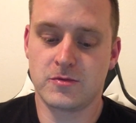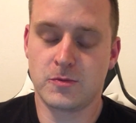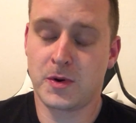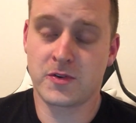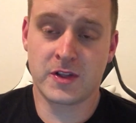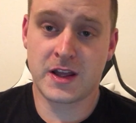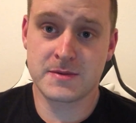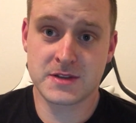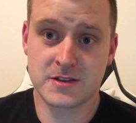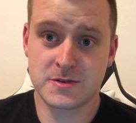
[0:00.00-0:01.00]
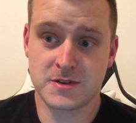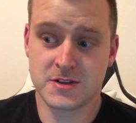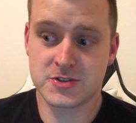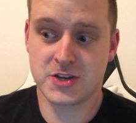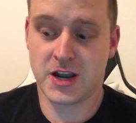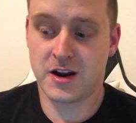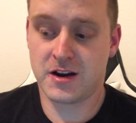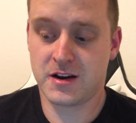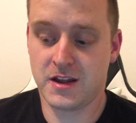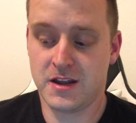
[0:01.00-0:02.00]
What it really comes down to with this
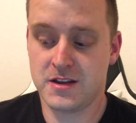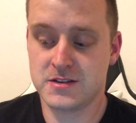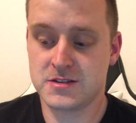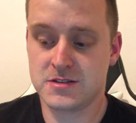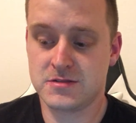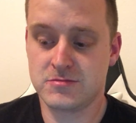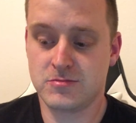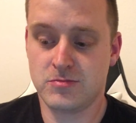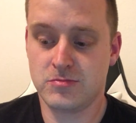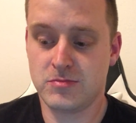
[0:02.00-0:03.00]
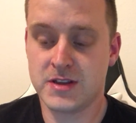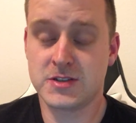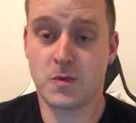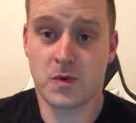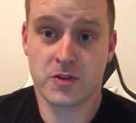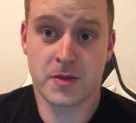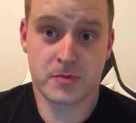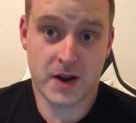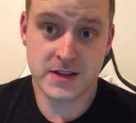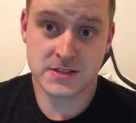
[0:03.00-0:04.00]
chair is it worth the
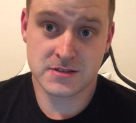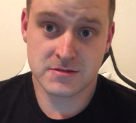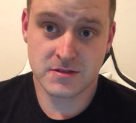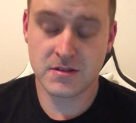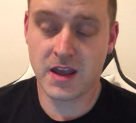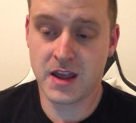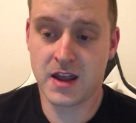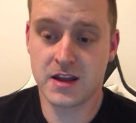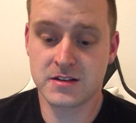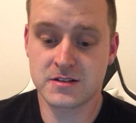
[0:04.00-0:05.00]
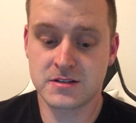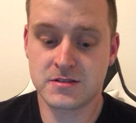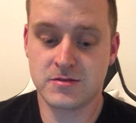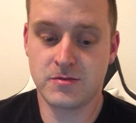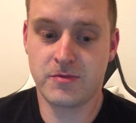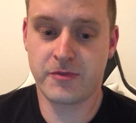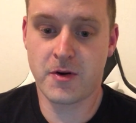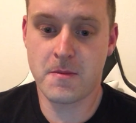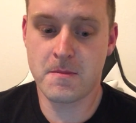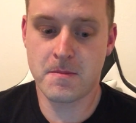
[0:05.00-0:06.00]
price? And
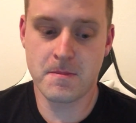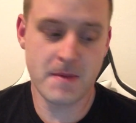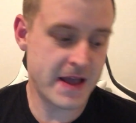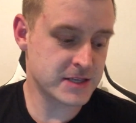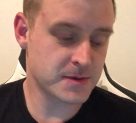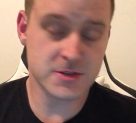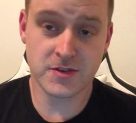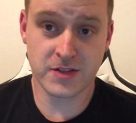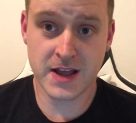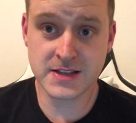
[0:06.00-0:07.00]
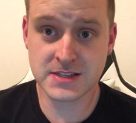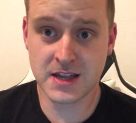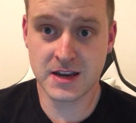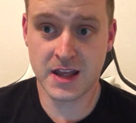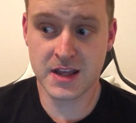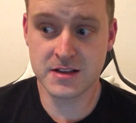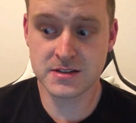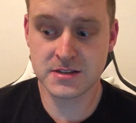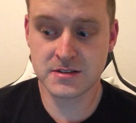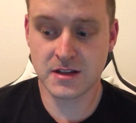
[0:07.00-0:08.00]
from my experience over the last 10
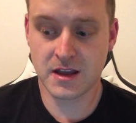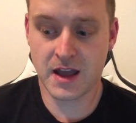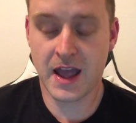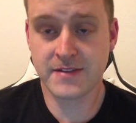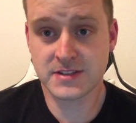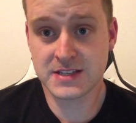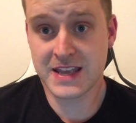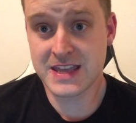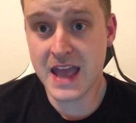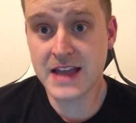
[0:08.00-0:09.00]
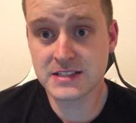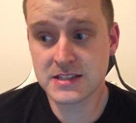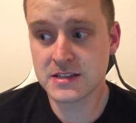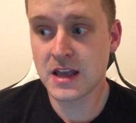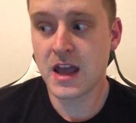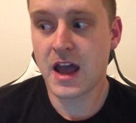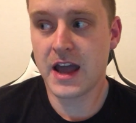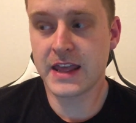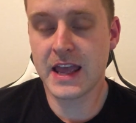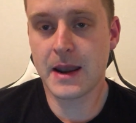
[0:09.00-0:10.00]
days, I have to say yes. I
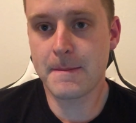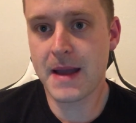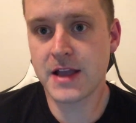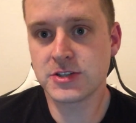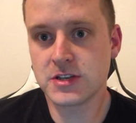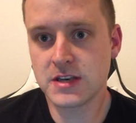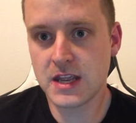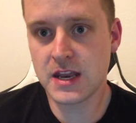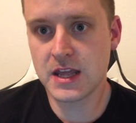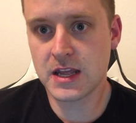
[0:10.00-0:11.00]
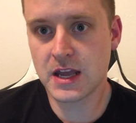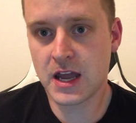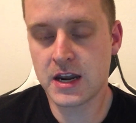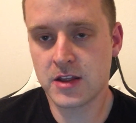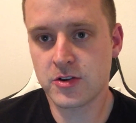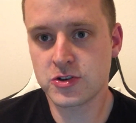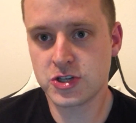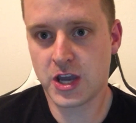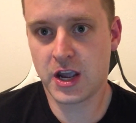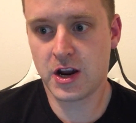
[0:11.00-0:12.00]
can't imagine needing another
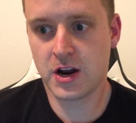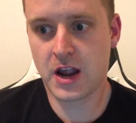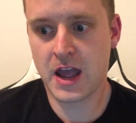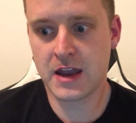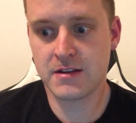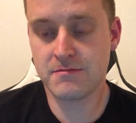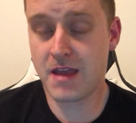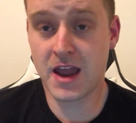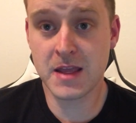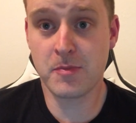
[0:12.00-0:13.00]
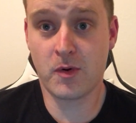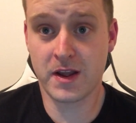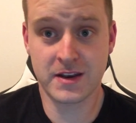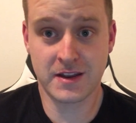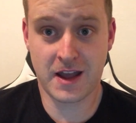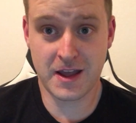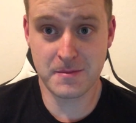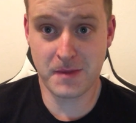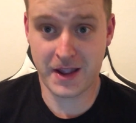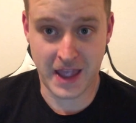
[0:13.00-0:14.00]
chair at any point in
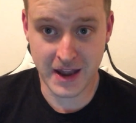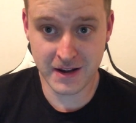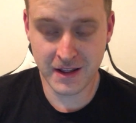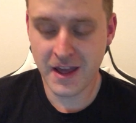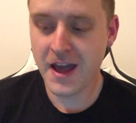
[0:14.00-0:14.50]
time again,